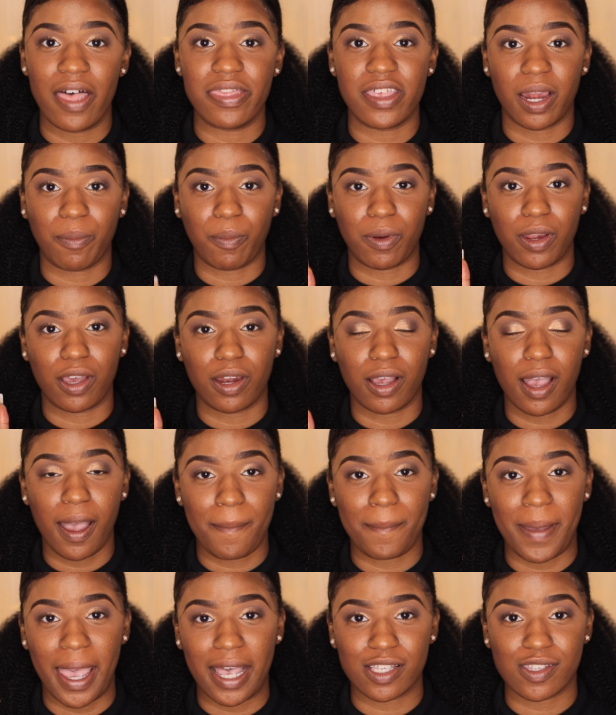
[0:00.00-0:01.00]
and then I'm going to
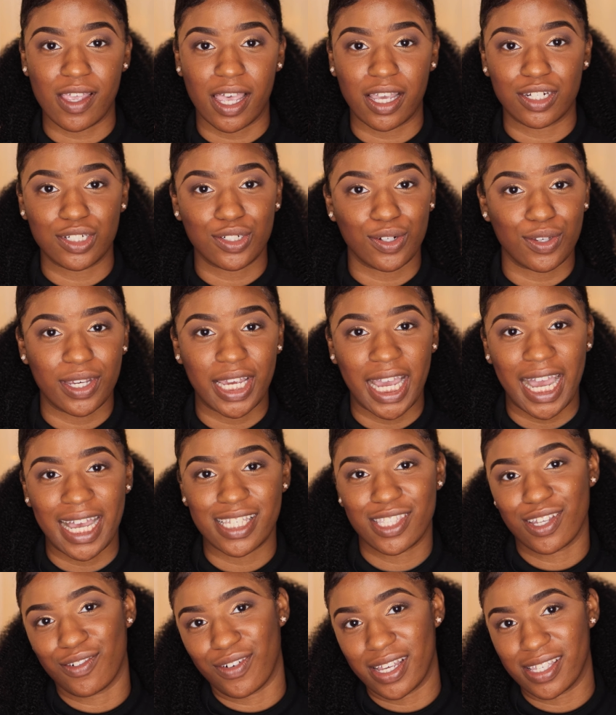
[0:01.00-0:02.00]
come back so I can show you
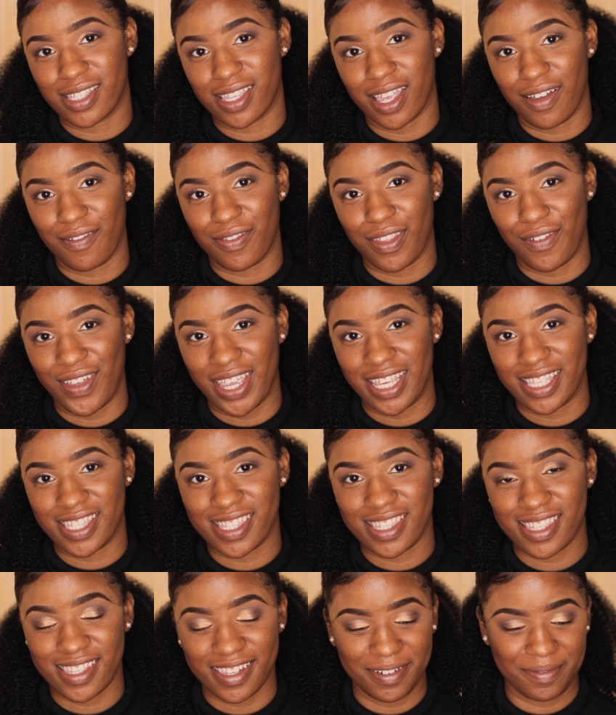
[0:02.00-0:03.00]
guys the rest of the
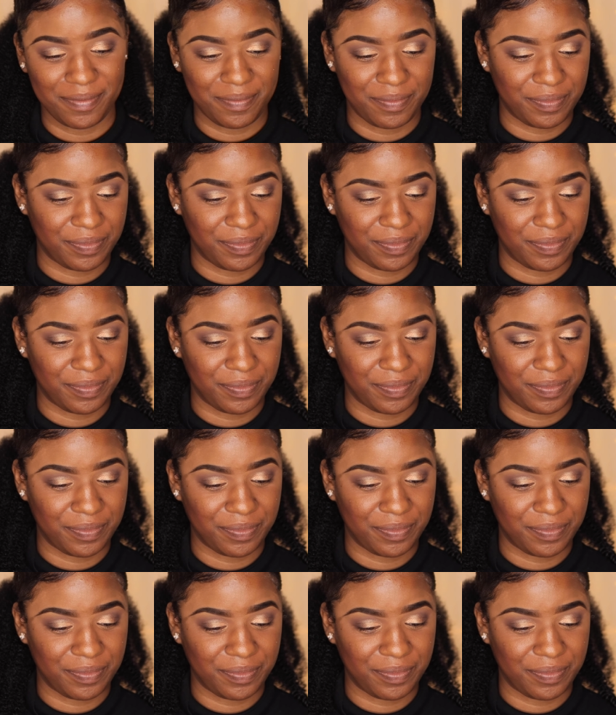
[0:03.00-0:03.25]
base.